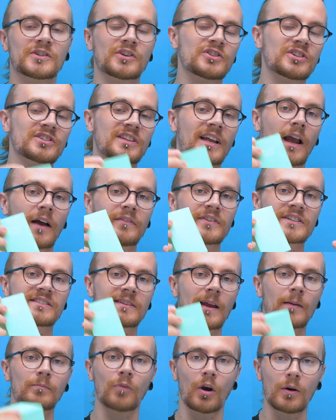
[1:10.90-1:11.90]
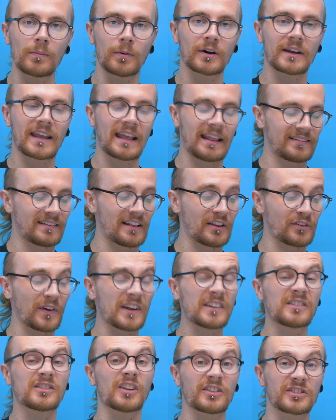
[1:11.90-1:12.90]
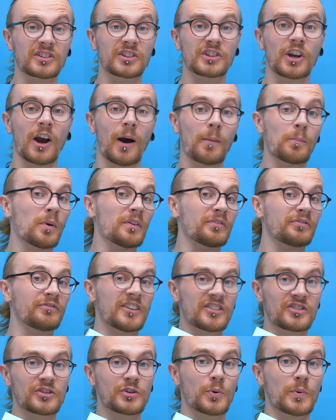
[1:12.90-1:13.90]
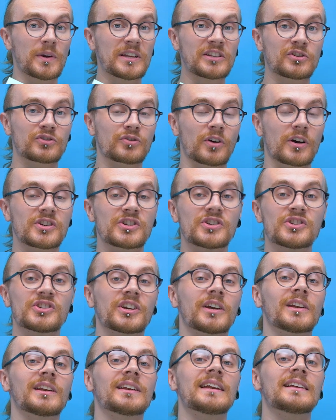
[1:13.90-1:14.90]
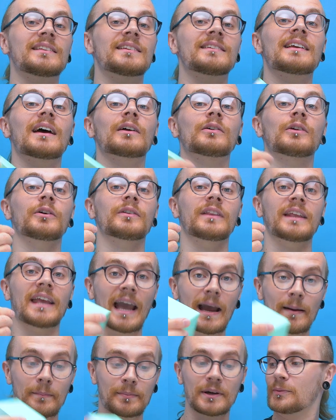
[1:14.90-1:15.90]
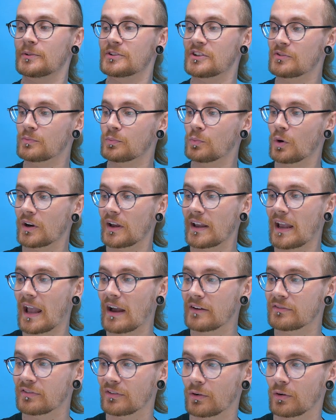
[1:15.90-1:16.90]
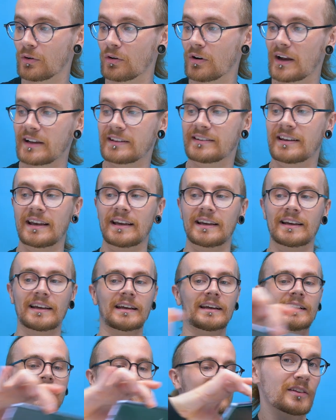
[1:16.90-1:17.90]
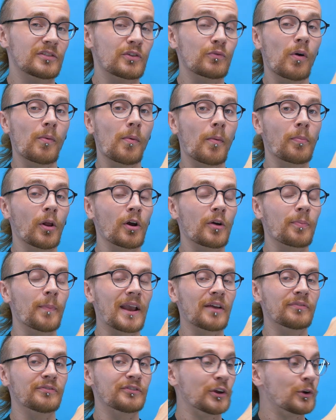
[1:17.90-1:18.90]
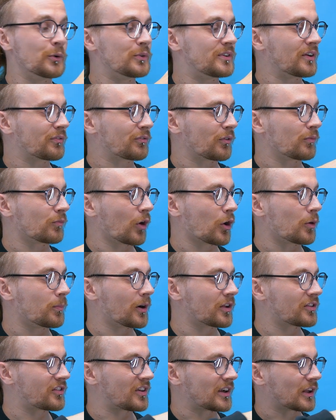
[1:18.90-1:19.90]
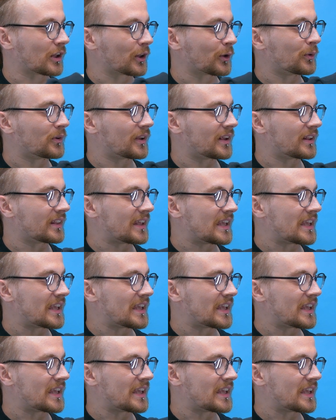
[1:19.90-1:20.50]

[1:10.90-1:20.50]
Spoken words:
So just like other STEM robot kits, this thing doesn't come with physical instructions. You're going to need to download the app, which is what I have right here. So Robobloq make a few different robots, including